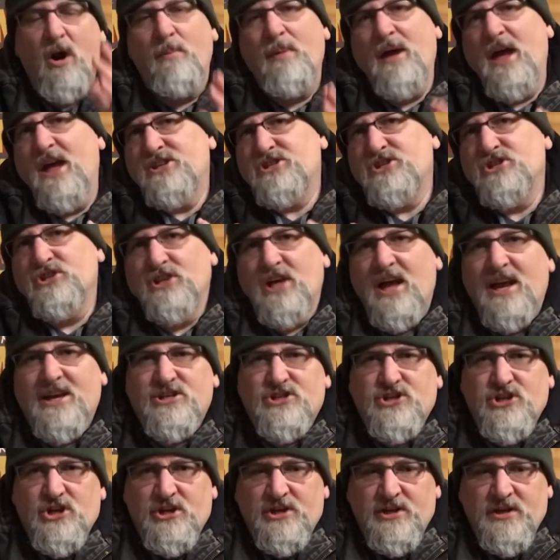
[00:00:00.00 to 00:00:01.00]
batch
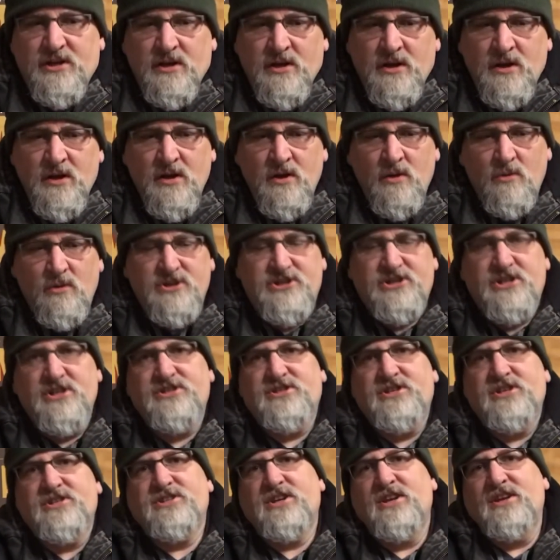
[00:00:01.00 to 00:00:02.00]
collection, which
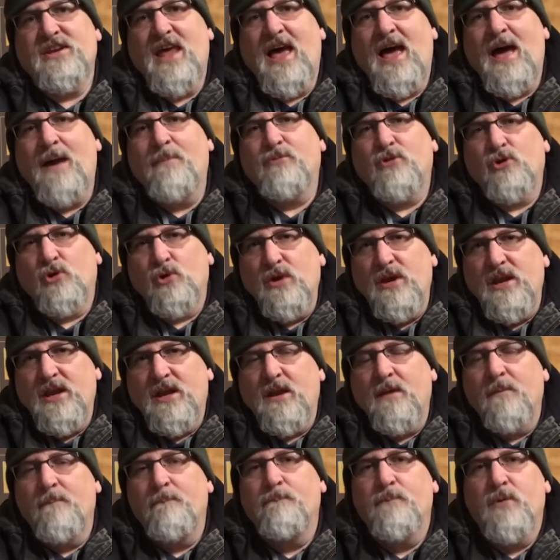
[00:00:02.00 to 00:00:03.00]
consists of Knob
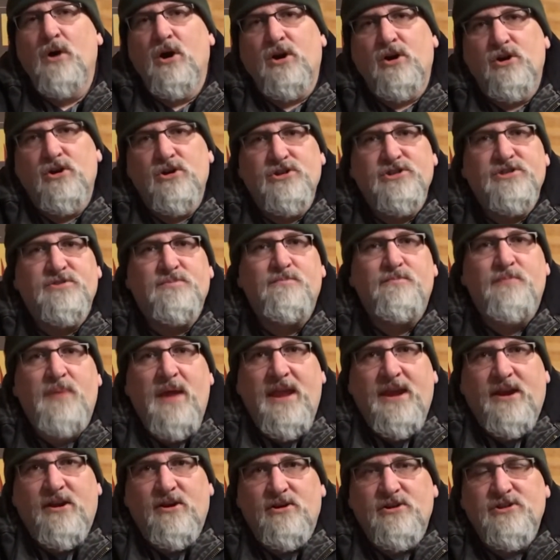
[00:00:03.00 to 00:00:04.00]
Creek, Booker's,
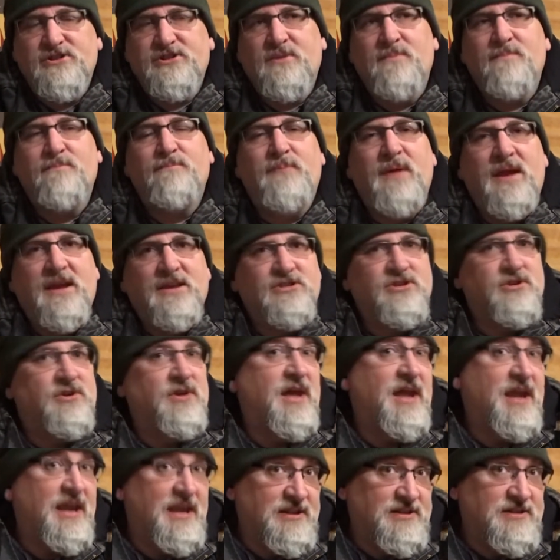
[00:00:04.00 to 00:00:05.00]
Baker's, and Basil
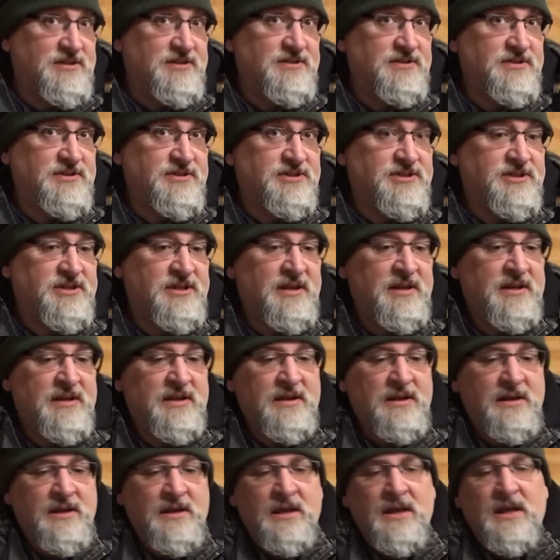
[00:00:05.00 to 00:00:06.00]
Hayden's.
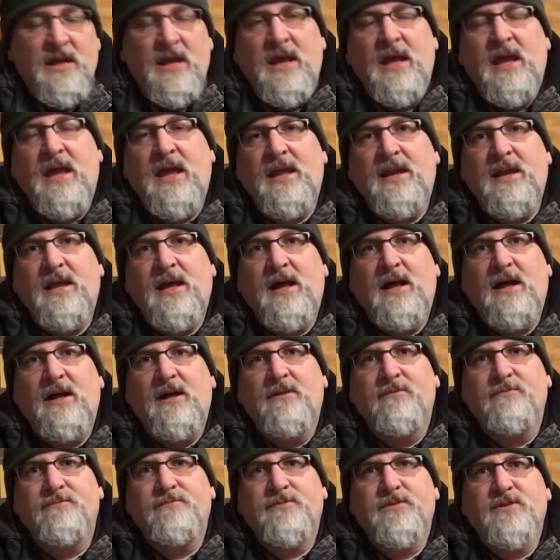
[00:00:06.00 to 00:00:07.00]

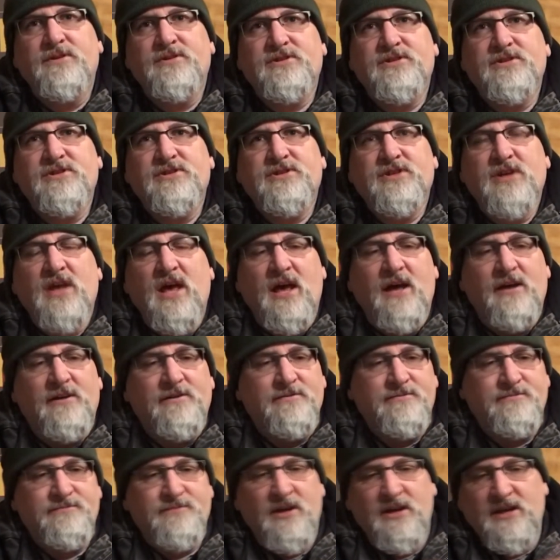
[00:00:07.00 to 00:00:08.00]
And this is,
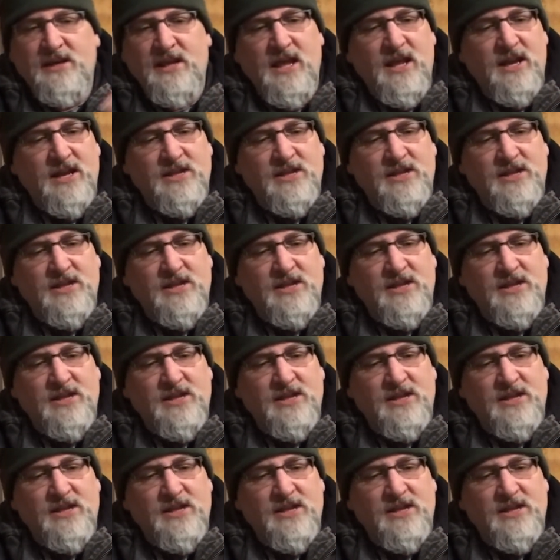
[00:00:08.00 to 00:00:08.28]
again,